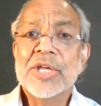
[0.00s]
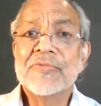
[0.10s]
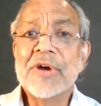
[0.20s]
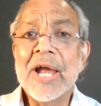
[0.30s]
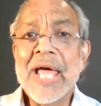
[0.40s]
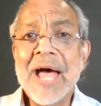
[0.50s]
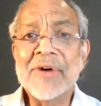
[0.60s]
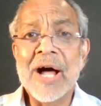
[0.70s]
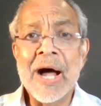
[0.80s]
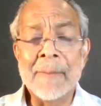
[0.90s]
you've got to
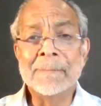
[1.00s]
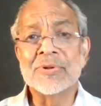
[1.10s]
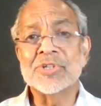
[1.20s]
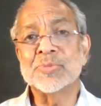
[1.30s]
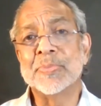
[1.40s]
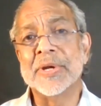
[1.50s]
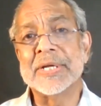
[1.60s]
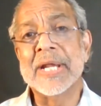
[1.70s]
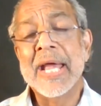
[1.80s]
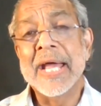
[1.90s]
have a humble spirit.